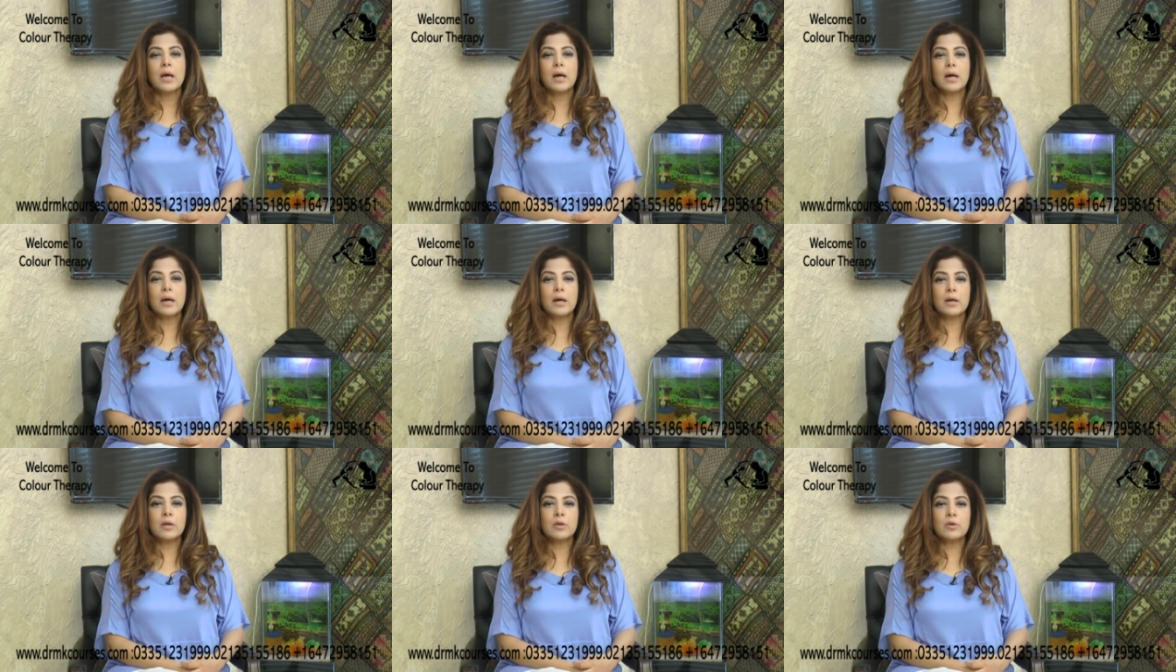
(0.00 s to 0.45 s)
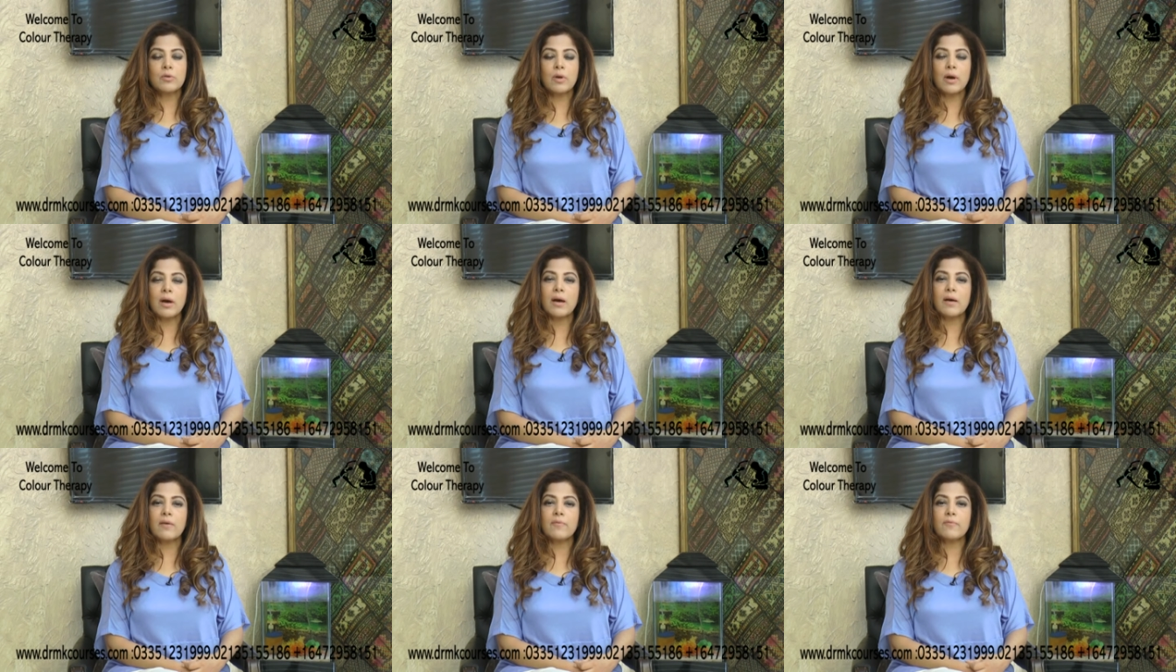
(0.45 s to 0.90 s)
Uh, you
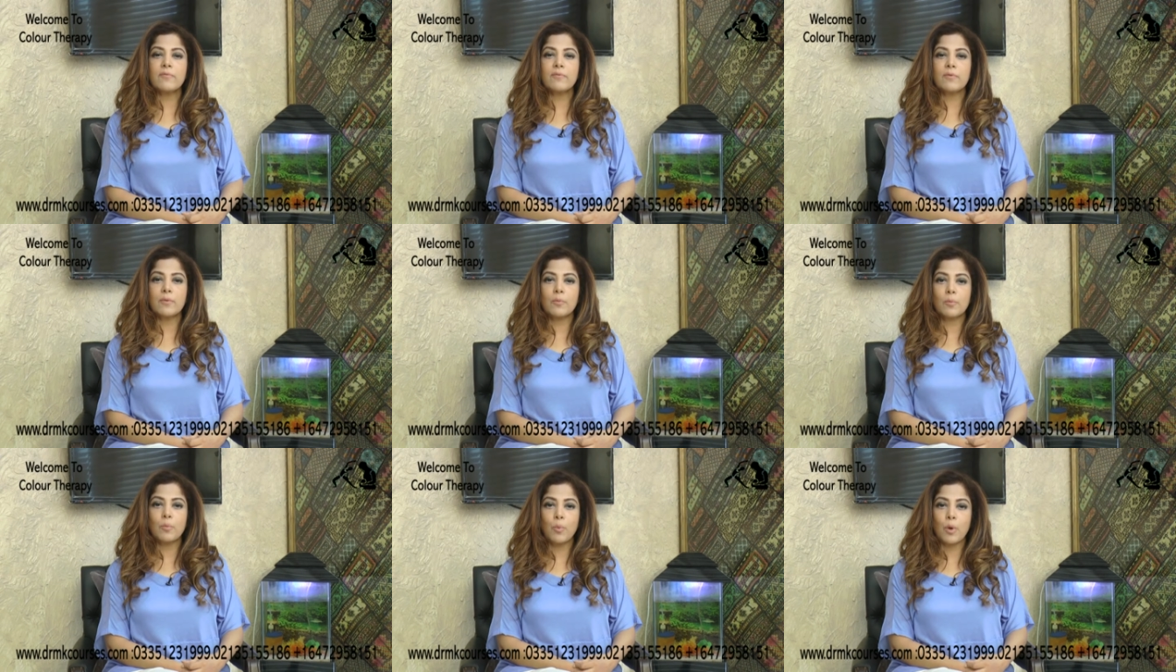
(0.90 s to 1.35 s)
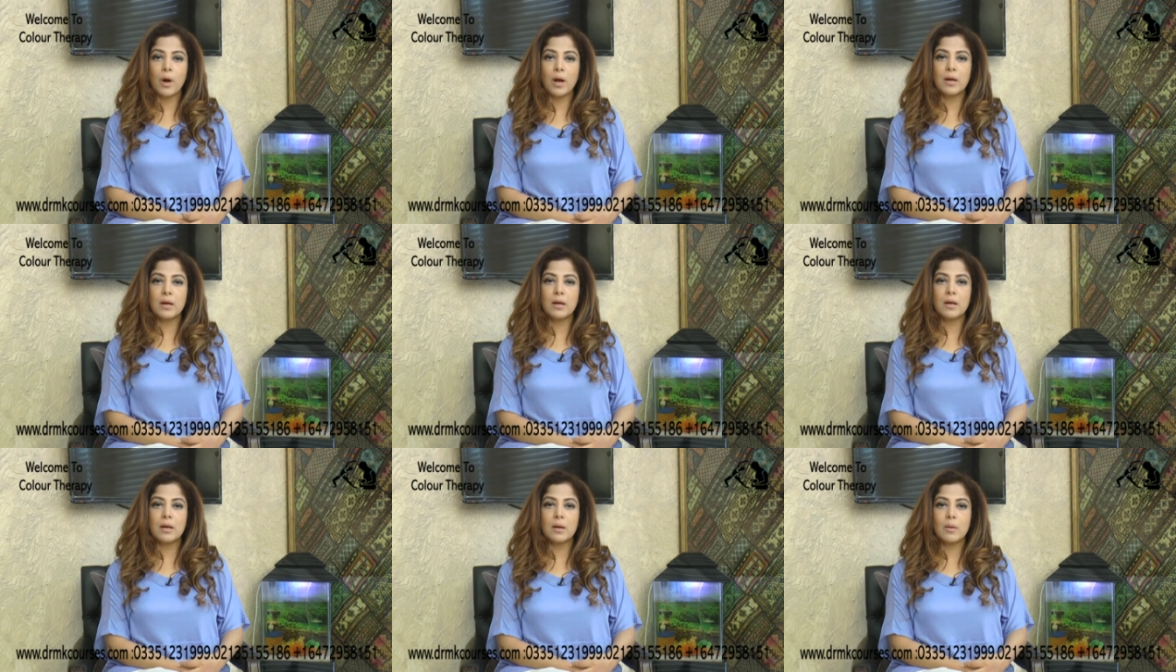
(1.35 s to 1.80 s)
have
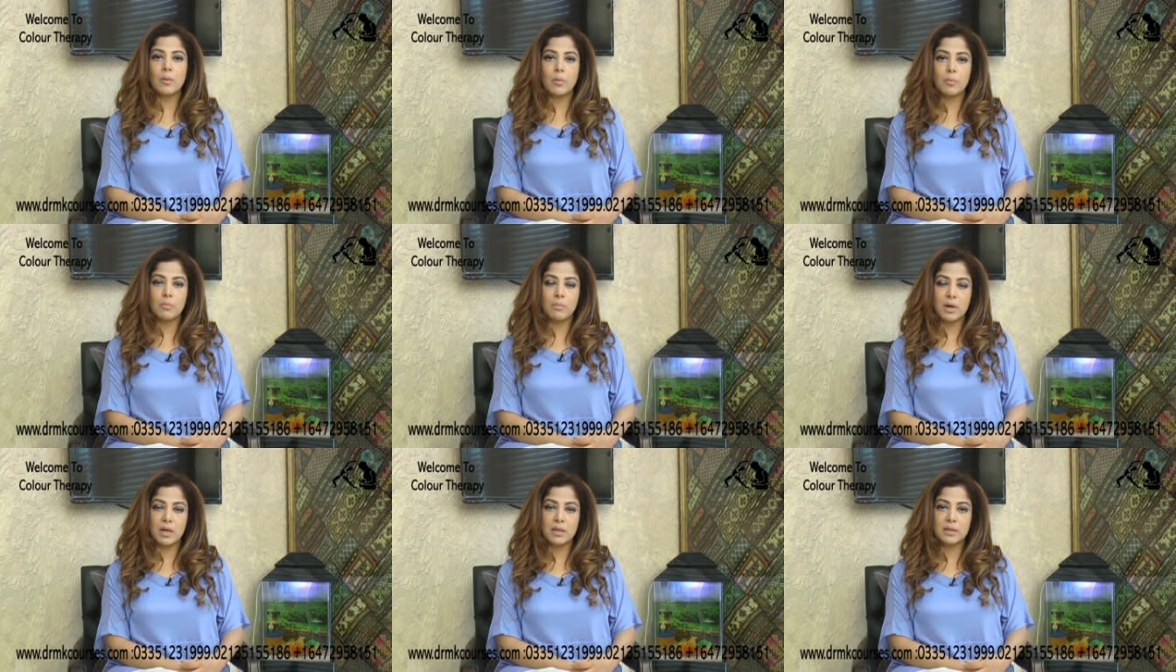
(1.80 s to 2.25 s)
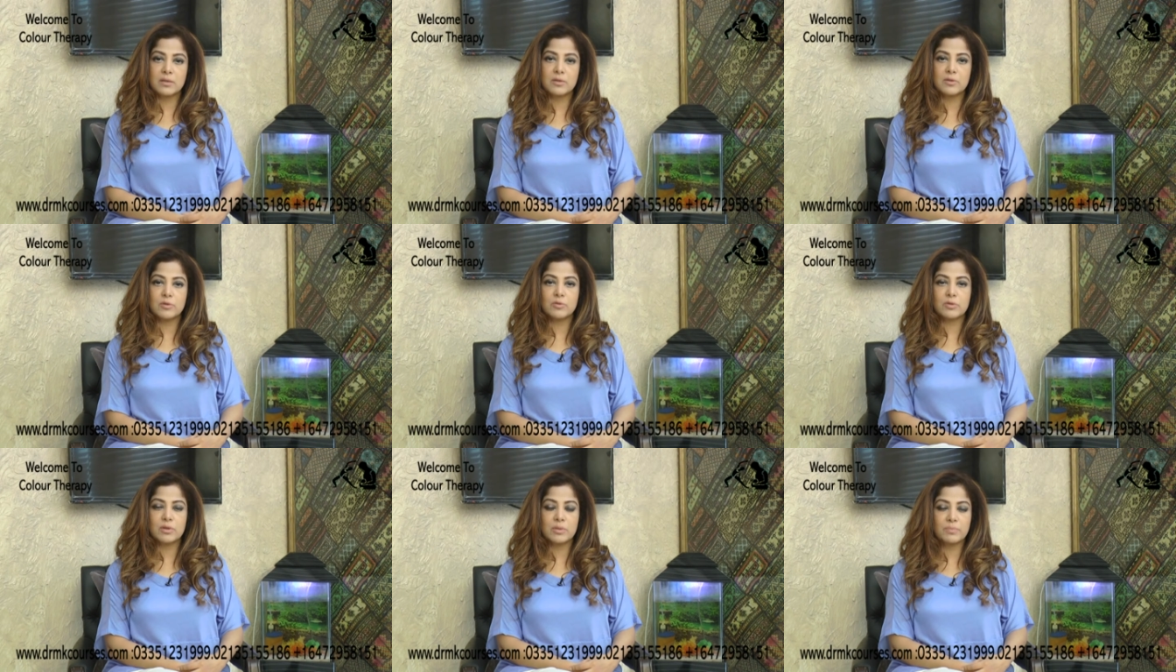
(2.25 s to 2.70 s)
one
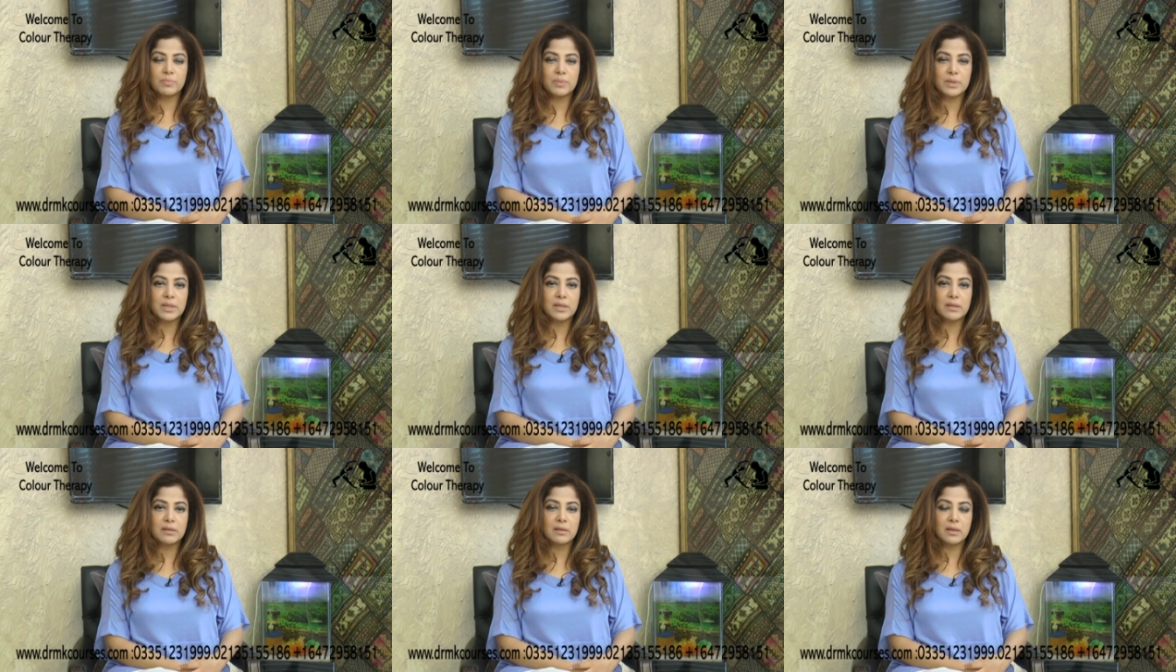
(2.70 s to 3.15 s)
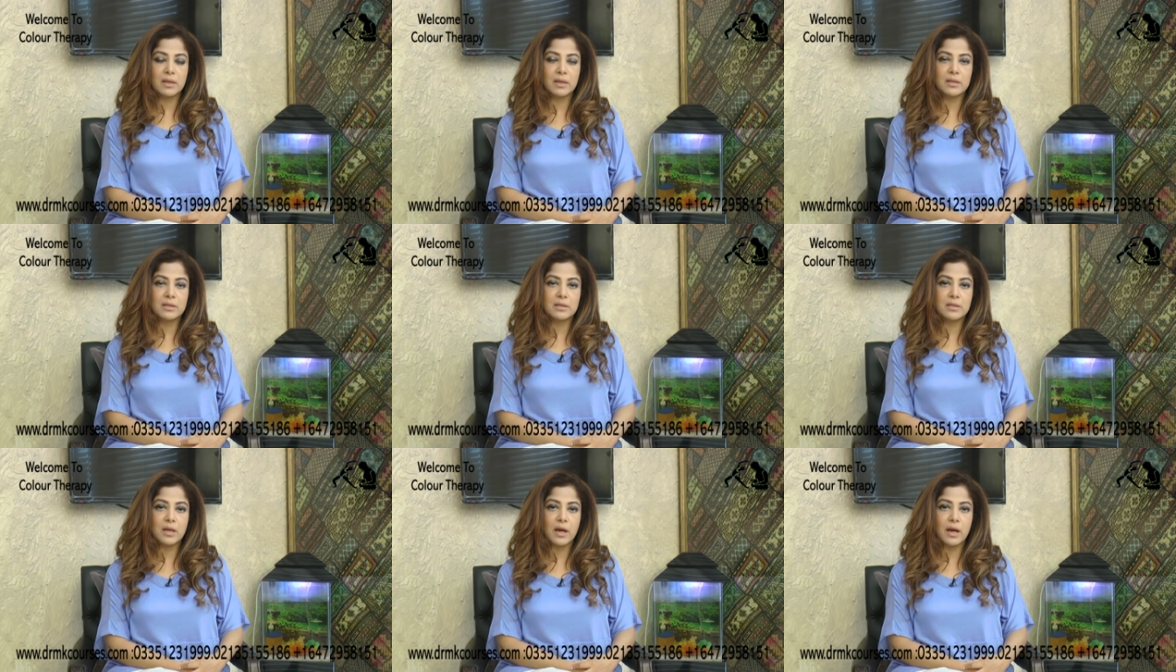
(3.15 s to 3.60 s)
month to complete the
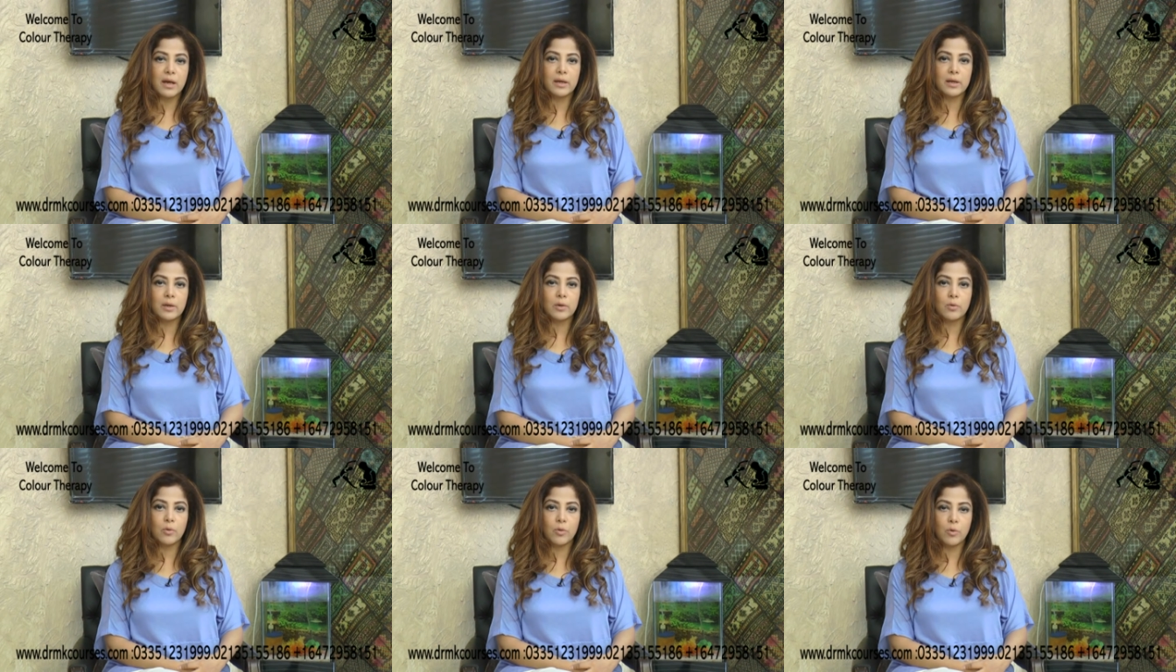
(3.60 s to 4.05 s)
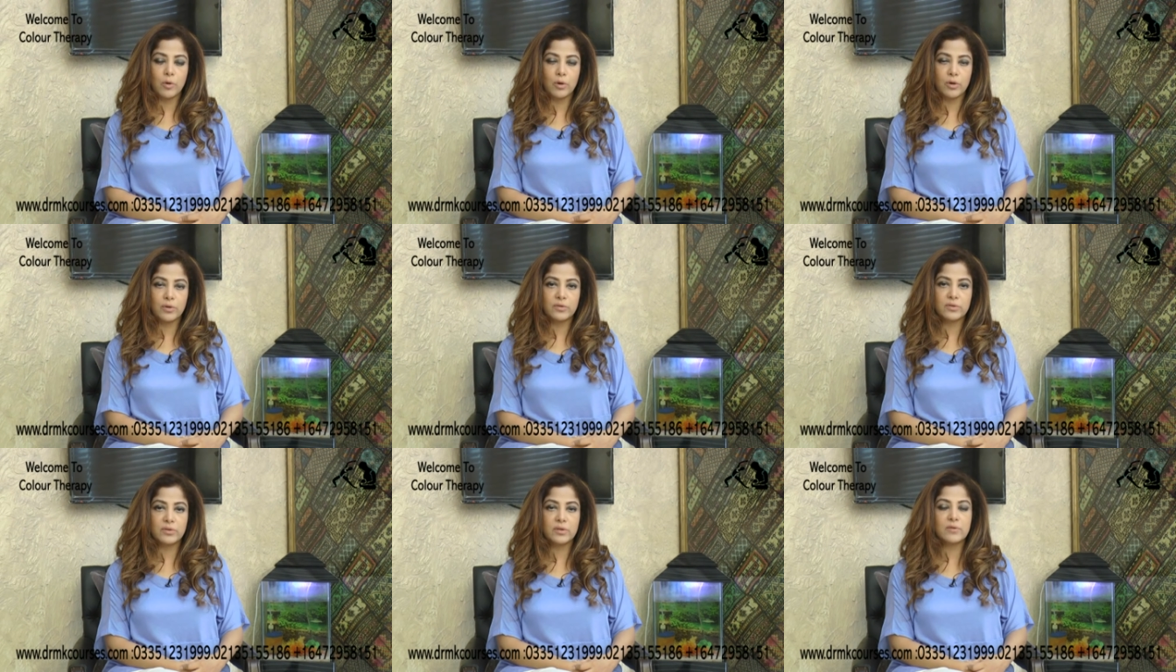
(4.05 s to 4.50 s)
entire
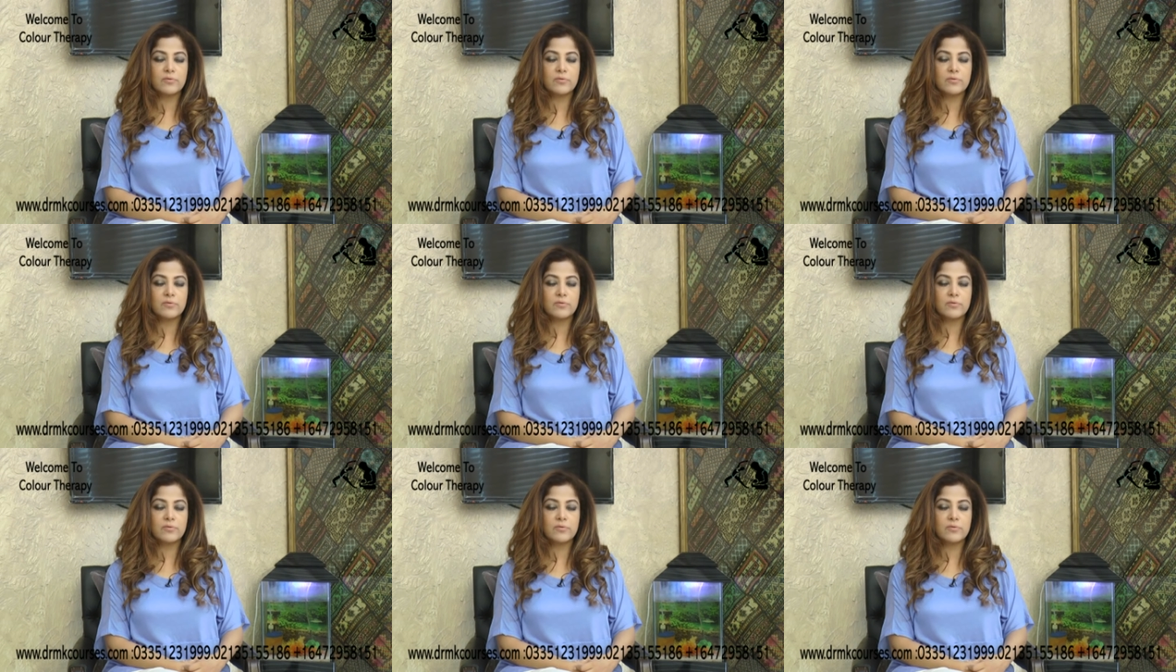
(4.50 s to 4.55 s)
course.